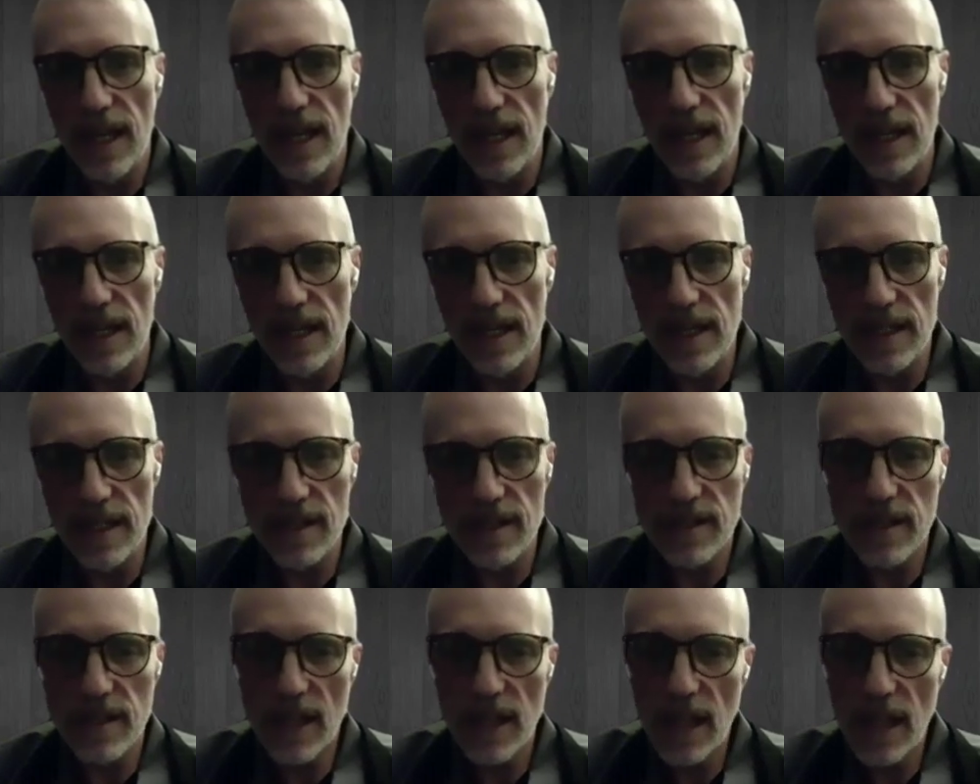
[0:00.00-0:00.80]
In
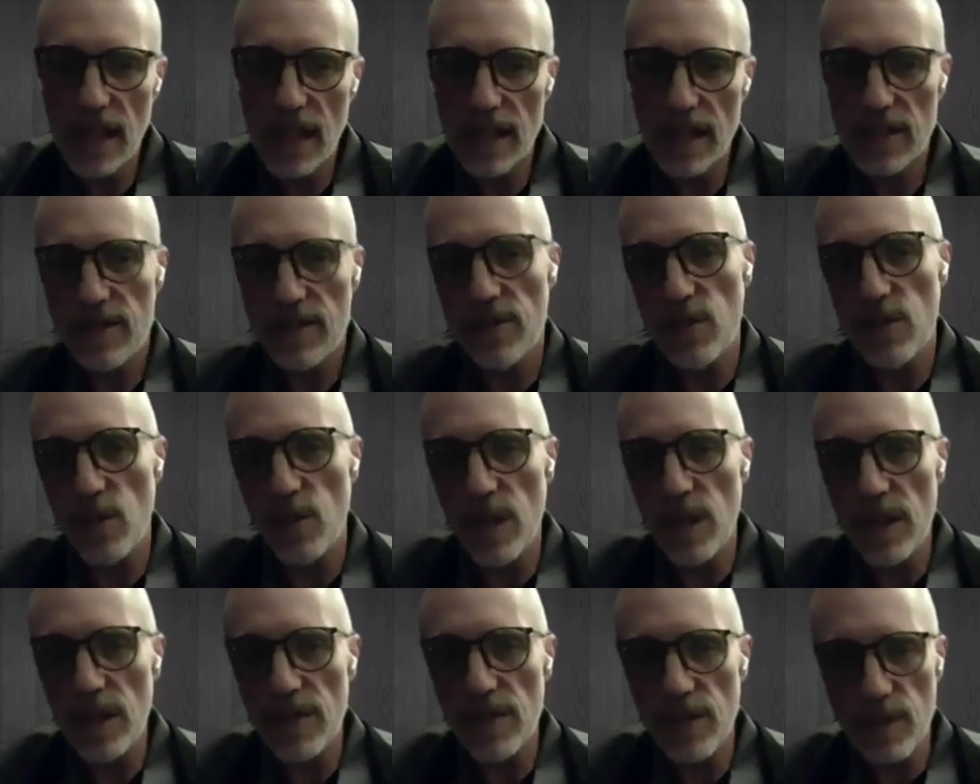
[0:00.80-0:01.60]
his Guide to the
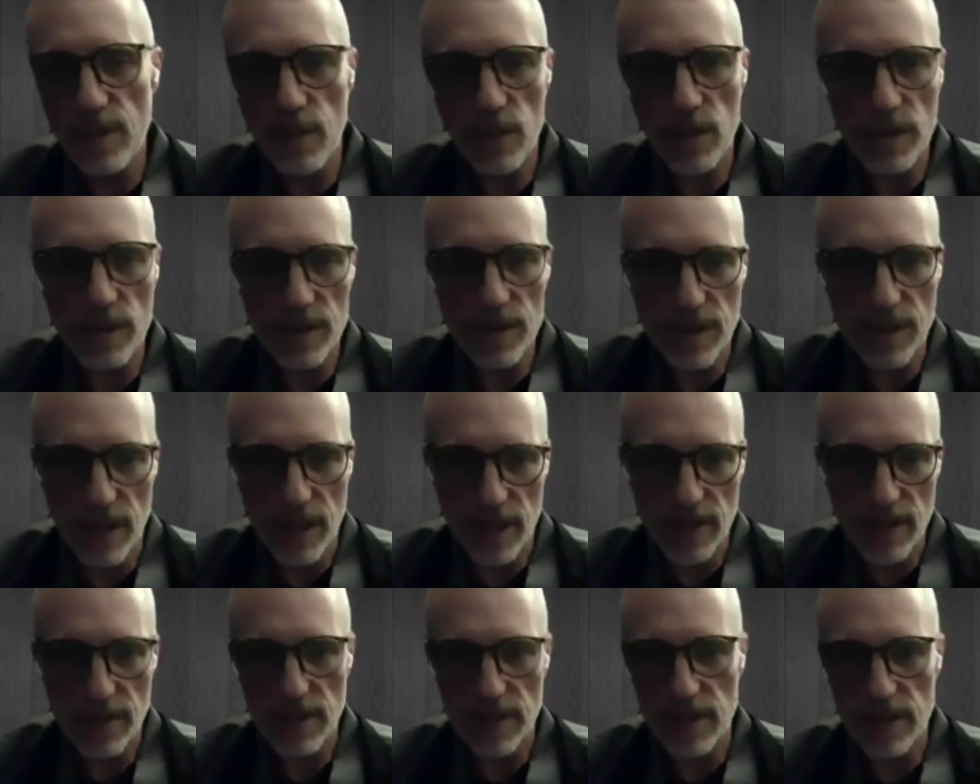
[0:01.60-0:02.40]
Way of the
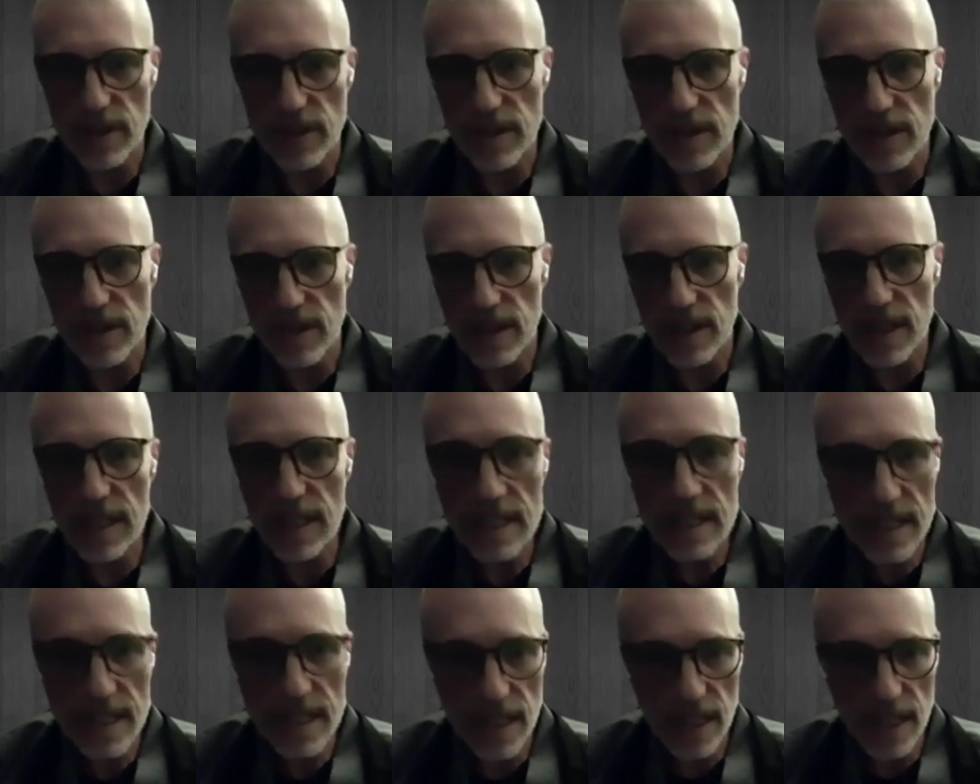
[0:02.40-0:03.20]
Bodhisattva, a
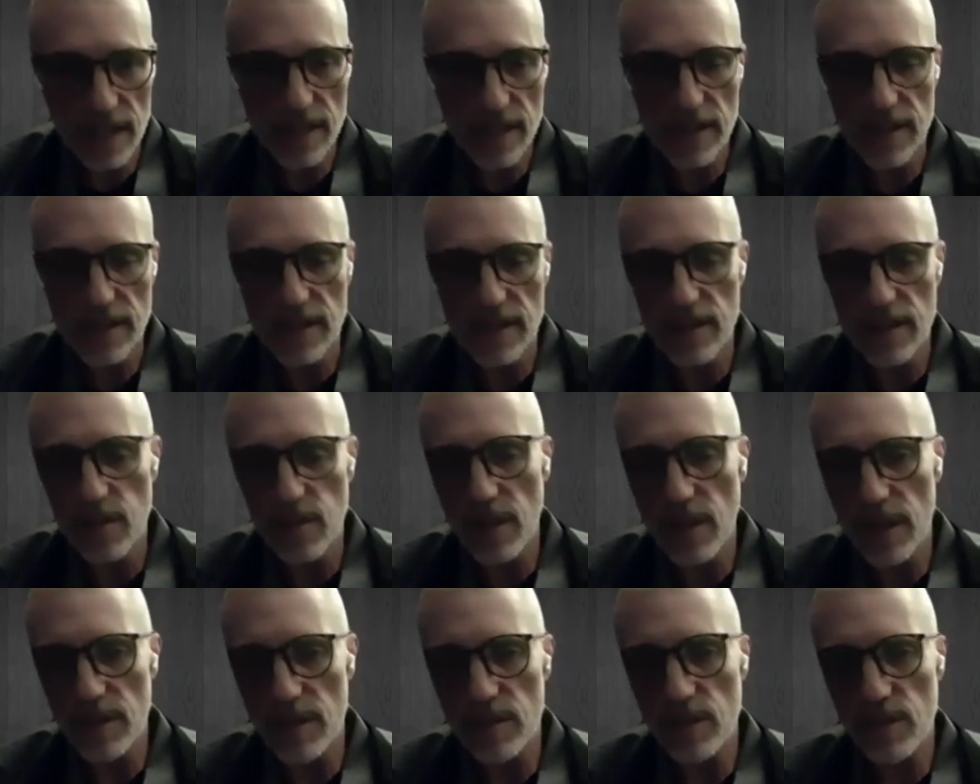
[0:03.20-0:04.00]
key text in
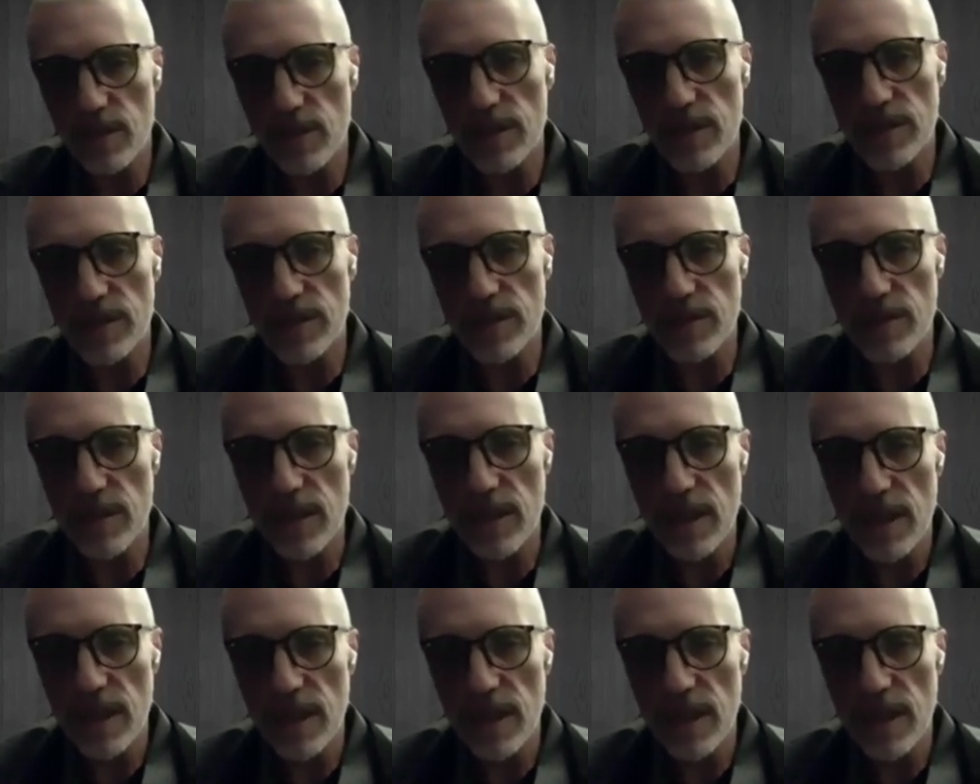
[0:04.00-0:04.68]
Tibetan Buddhism,